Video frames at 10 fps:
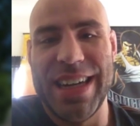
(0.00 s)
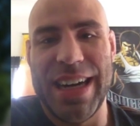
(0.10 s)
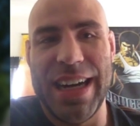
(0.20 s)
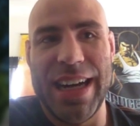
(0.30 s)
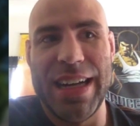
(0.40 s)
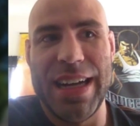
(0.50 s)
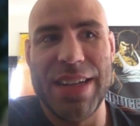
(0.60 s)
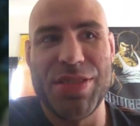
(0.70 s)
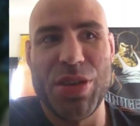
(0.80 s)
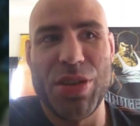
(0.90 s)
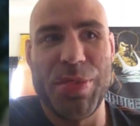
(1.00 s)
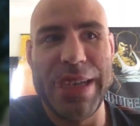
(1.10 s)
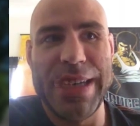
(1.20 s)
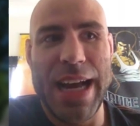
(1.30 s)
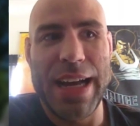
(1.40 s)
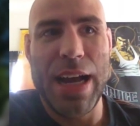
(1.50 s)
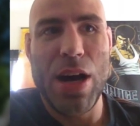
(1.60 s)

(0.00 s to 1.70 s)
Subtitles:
I told my dad,